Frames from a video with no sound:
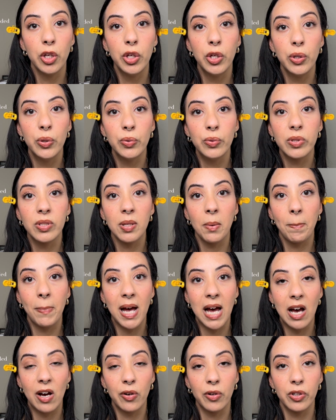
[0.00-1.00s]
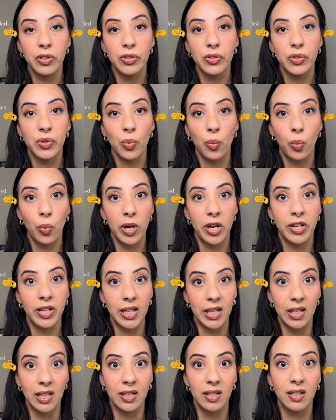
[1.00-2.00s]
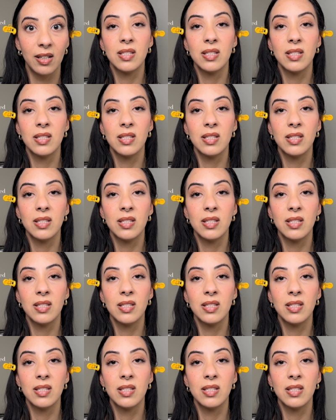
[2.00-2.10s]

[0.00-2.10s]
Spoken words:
Use powders where needed.